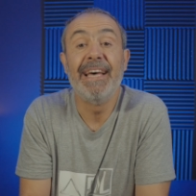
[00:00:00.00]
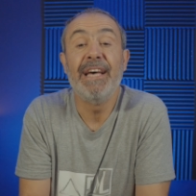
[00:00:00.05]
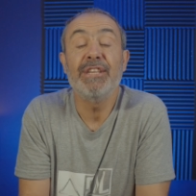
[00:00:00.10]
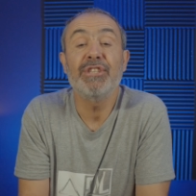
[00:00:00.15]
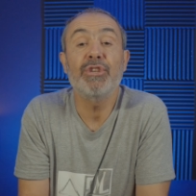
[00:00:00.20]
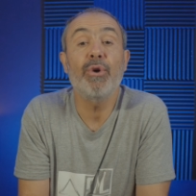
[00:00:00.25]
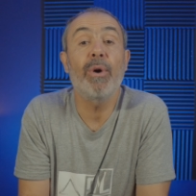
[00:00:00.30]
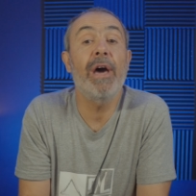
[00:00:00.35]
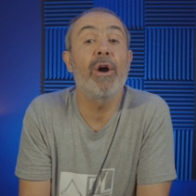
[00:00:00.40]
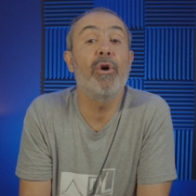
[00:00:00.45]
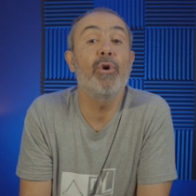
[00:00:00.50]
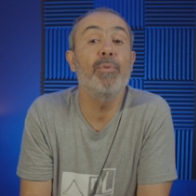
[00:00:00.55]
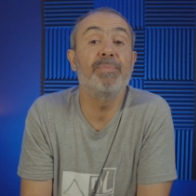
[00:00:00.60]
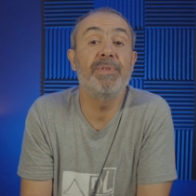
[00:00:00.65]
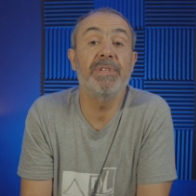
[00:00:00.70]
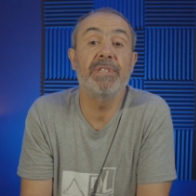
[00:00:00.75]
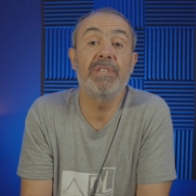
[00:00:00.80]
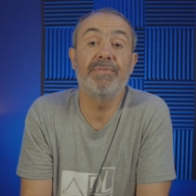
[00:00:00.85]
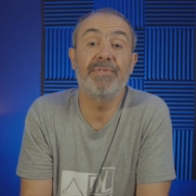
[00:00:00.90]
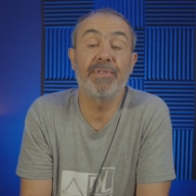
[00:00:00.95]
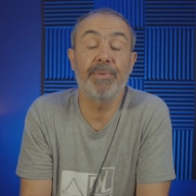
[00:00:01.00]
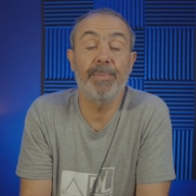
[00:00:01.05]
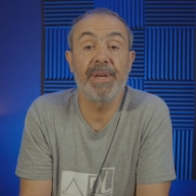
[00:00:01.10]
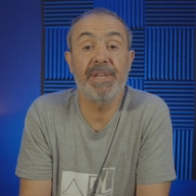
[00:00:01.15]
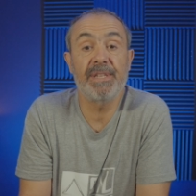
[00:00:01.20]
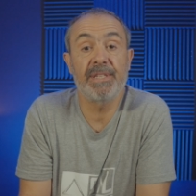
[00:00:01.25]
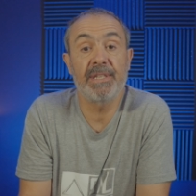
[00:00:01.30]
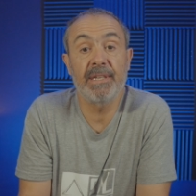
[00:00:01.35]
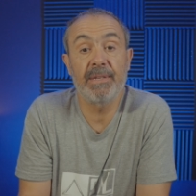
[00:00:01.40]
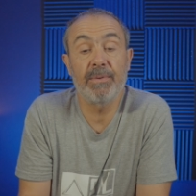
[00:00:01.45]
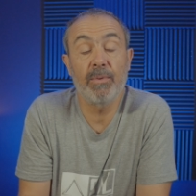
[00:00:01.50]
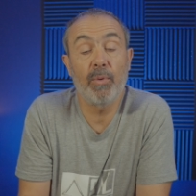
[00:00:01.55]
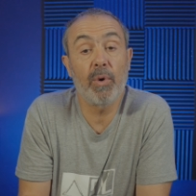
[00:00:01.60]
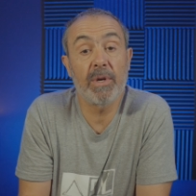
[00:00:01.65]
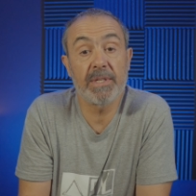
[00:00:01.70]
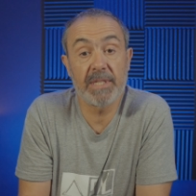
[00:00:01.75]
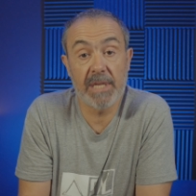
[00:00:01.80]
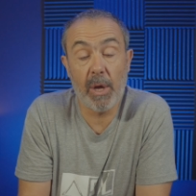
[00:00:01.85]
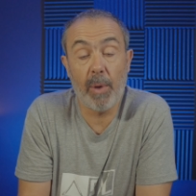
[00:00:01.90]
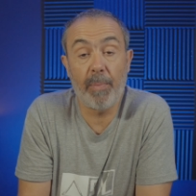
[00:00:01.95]
So I hope this information
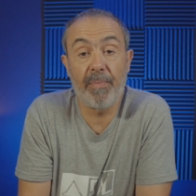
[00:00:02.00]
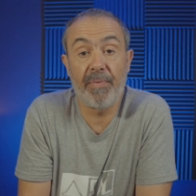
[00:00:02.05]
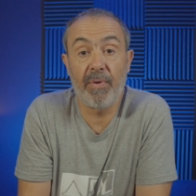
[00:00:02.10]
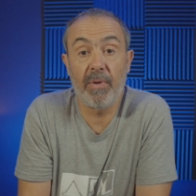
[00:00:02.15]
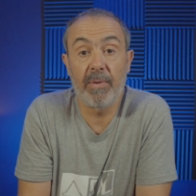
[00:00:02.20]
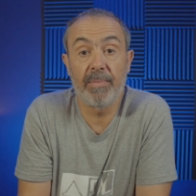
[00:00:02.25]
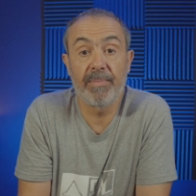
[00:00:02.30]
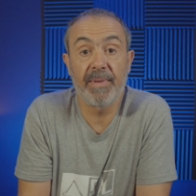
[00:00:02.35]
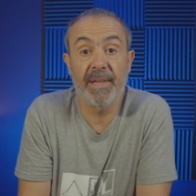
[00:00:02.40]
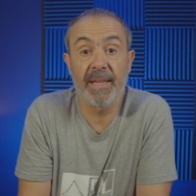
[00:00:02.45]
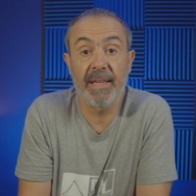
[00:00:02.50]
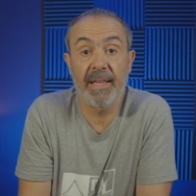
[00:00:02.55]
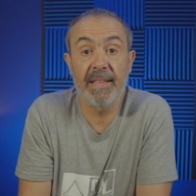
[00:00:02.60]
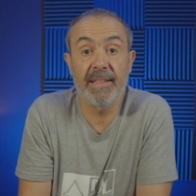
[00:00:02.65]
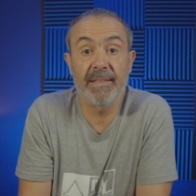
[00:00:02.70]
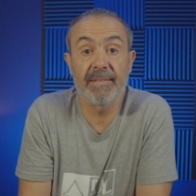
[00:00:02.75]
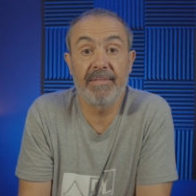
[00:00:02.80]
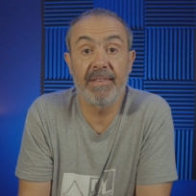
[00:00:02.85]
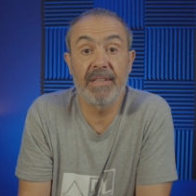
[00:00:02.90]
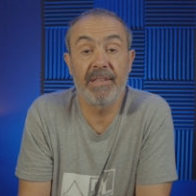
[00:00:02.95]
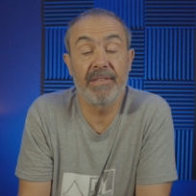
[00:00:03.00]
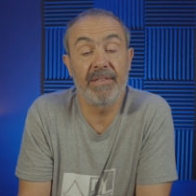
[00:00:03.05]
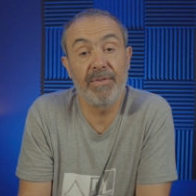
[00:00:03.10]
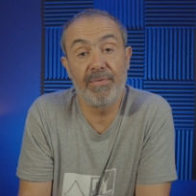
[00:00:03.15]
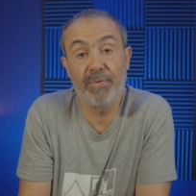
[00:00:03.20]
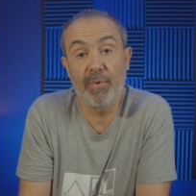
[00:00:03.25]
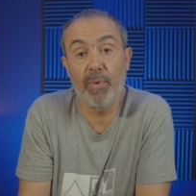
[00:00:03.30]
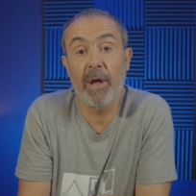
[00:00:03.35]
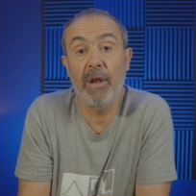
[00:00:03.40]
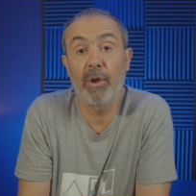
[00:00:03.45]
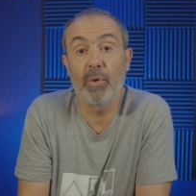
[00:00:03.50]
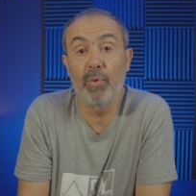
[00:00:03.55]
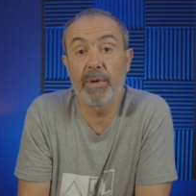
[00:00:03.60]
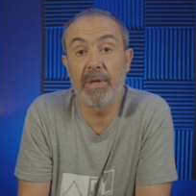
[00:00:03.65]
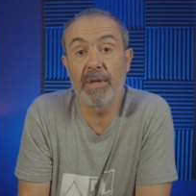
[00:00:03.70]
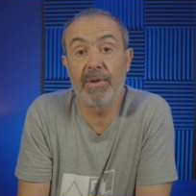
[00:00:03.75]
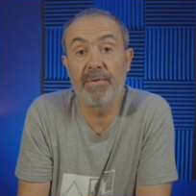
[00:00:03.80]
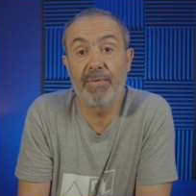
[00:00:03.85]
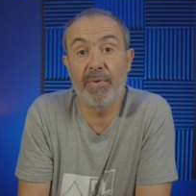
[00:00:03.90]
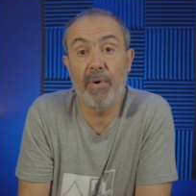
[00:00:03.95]
was helpful. And if you are
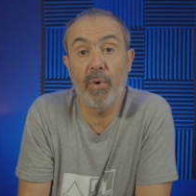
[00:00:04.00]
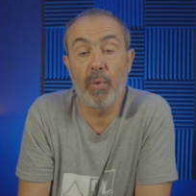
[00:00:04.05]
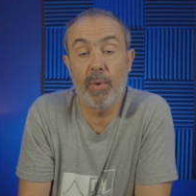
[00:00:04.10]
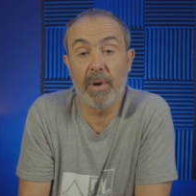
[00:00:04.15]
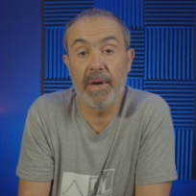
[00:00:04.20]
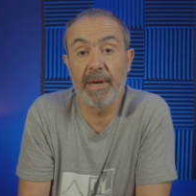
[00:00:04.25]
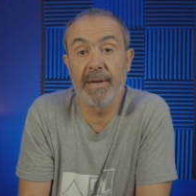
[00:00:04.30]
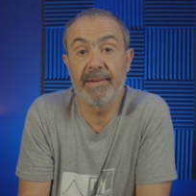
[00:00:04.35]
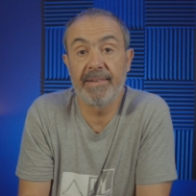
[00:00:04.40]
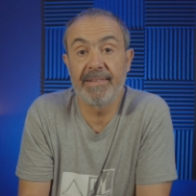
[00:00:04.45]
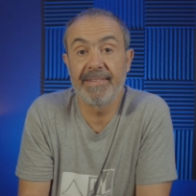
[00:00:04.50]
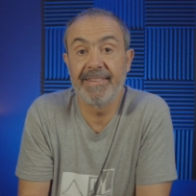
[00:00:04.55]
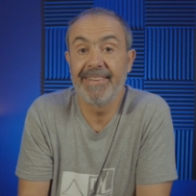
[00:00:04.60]
looking for one,